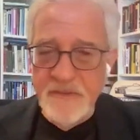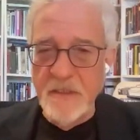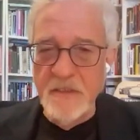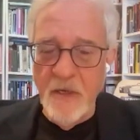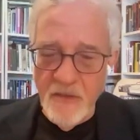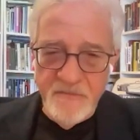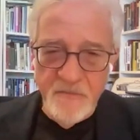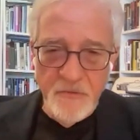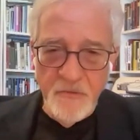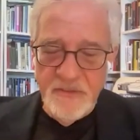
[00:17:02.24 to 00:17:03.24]
and
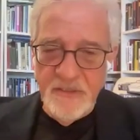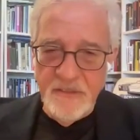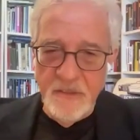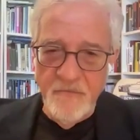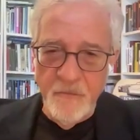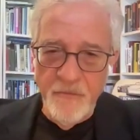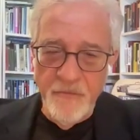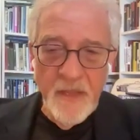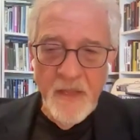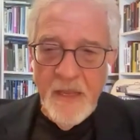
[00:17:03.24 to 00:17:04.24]
hospitals and so forth.
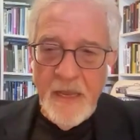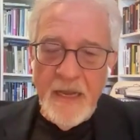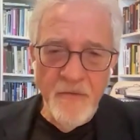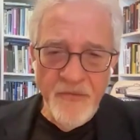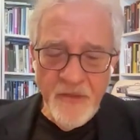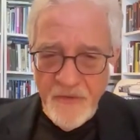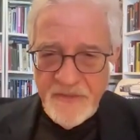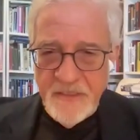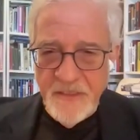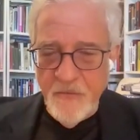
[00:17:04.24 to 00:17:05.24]
I don't think there's
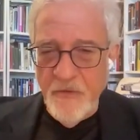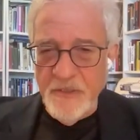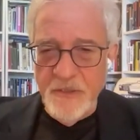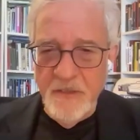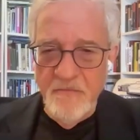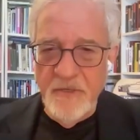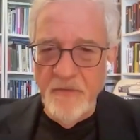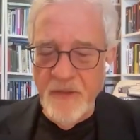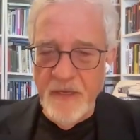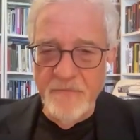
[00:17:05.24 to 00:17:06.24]
any question about
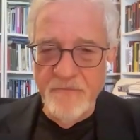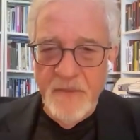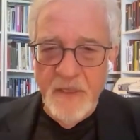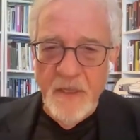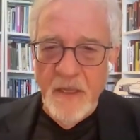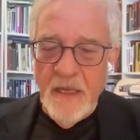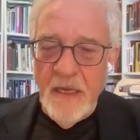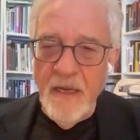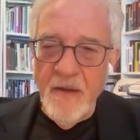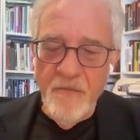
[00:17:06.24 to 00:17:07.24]
that.
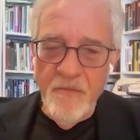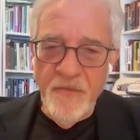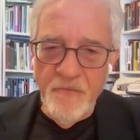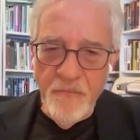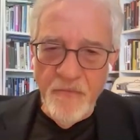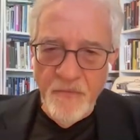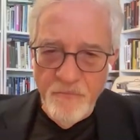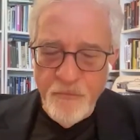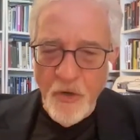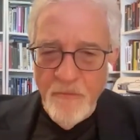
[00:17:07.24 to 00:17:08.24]
The
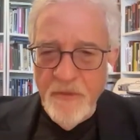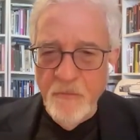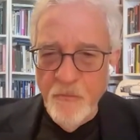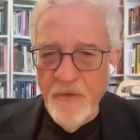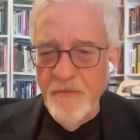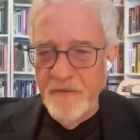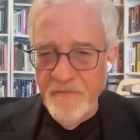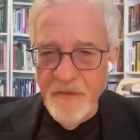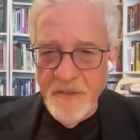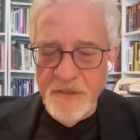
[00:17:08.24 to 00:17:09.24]
problem with the
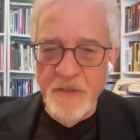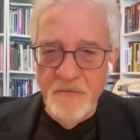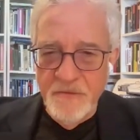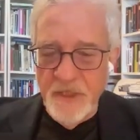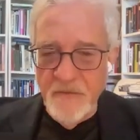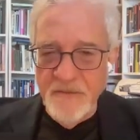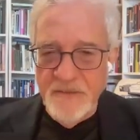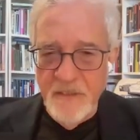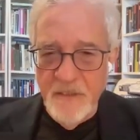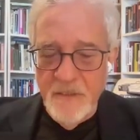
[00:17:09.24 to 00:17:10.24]
definition of
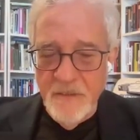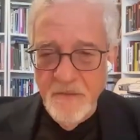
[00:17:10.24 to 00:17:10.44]
genocide